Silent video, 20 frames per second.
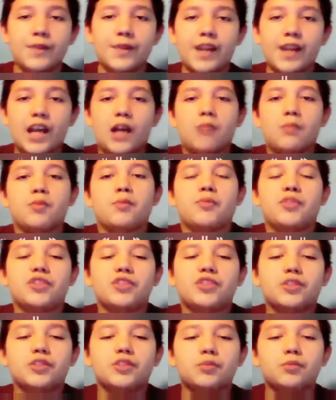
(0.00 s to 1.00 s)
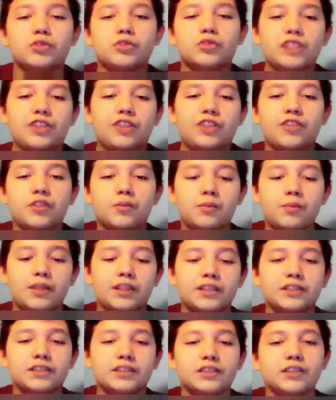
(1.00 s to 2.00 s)
Happy Principal's Day, you're the
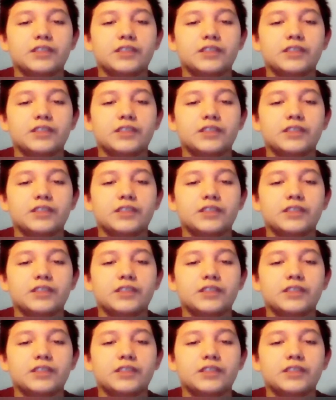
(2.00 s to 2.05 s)
best.